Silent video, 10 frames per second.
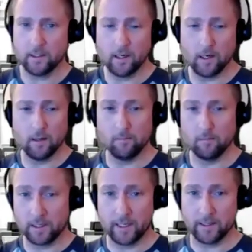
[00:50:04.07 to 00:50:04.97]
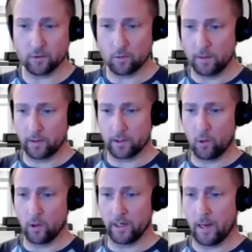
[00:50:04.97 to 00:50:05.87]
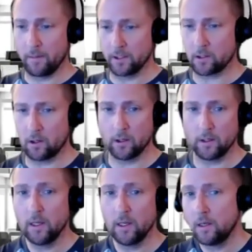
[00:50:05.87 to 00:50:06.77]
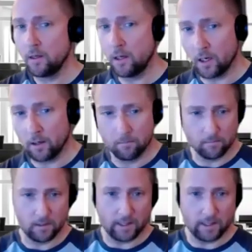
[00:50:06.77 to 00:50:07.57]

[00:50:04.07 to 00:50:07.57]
Um, again, this will be recorded. I'm going to start um,